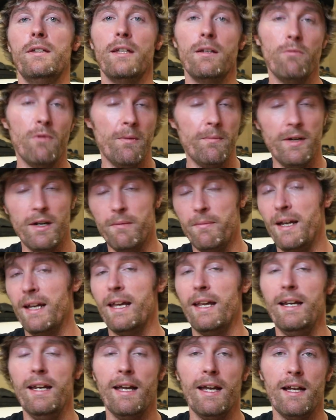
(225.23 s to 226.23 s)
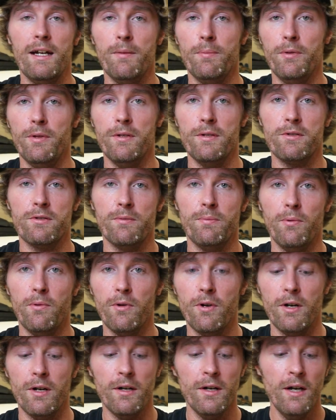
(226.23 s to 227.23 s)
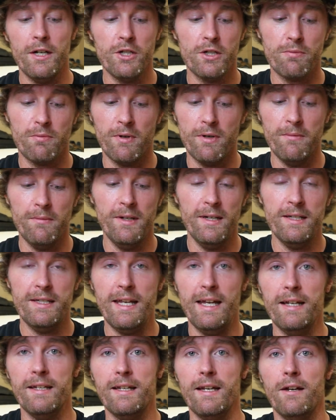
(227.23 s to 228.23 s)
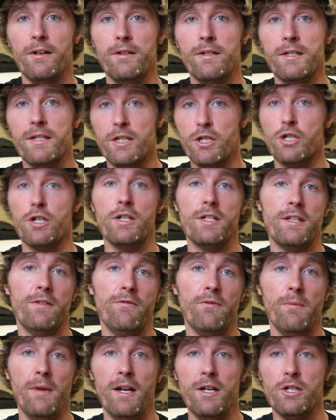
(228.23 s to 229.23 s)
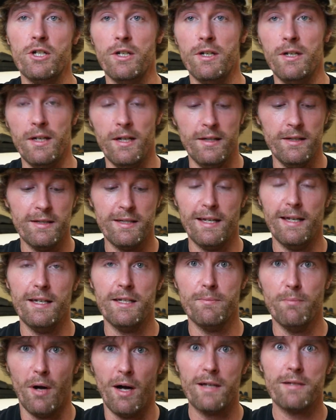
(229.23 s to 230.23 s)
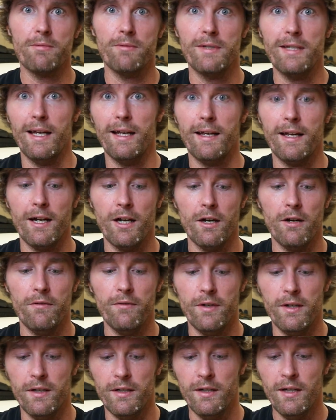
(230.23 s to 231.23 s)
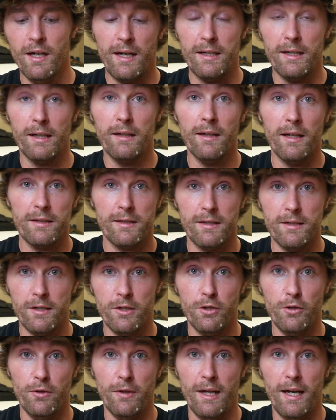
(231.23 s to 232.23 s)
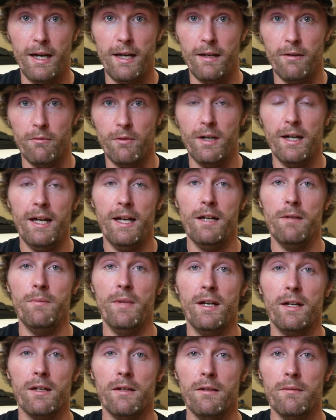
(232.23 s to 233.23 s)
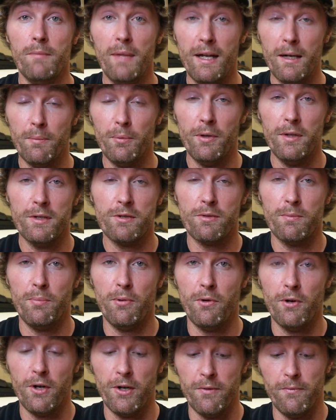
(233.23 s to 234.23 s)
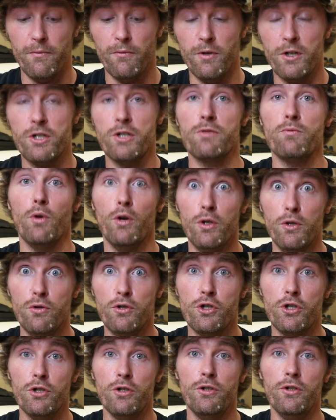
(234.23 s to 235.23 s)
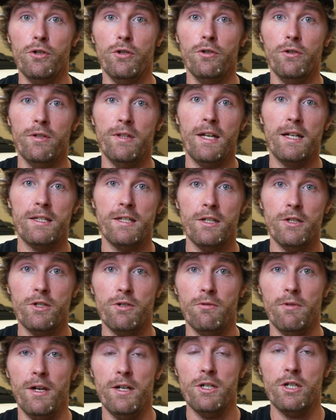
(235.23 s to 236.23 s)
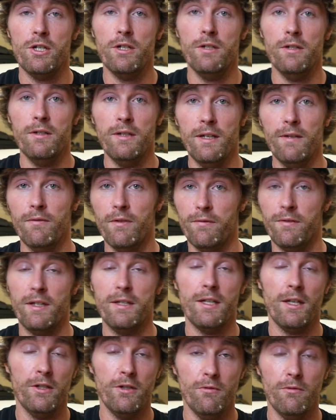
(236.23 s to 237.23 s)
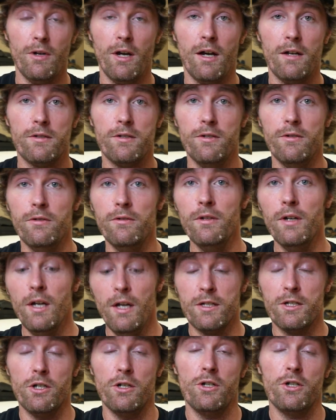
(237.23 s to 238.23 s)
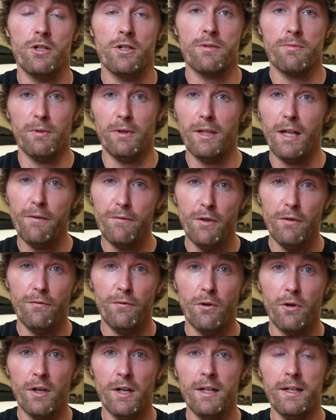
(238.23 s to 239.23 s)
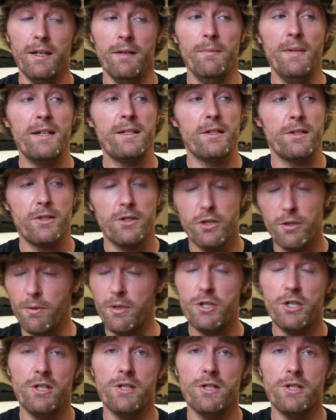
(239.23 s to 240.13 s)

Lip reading: didn't want me to make any kind of police report. I just wanted me to take down his insurance information and said his boss will take care of it. I neglected to do that, went ahead and made a police report, which is what you should do in that situation, even if they tell you not to, because your insurance will love you for it. It makes it so much